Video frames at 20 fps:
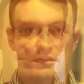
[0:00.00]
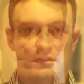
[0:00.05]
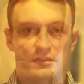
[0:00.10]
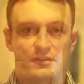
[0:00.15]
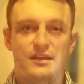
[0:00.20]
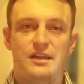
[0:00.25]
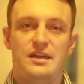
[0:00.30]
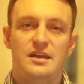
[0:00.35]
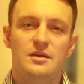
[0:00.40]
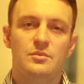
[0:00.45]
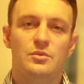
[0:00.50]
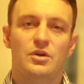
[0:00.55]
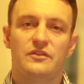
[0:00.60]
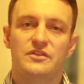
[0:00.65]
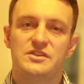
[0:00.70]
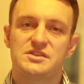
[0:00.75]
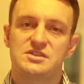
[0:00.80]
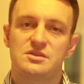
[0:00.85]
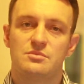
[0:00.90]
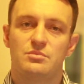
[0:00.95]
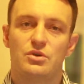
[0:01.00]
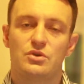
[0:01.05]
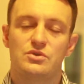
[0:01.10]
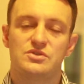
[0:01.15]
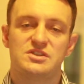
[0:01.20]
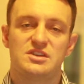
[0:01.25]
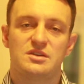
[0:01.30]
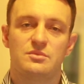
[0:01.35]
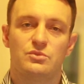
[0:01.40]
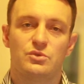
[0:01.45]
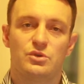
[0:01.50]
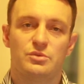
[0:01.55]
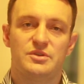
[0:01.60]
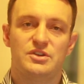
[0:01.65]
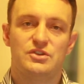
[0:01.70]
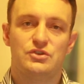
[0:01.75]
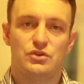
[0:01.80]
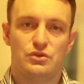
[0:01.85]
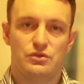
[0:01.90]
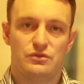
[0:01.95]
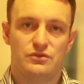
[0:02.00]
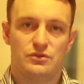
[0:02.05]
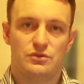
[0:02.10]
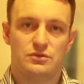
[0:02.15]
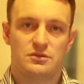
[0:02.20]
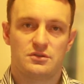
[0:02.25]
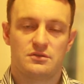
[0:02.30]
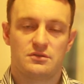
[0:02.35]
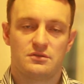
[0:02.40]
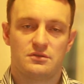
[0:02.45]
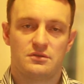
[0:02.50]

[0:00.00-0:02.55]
The aim of the symposium will be twofold.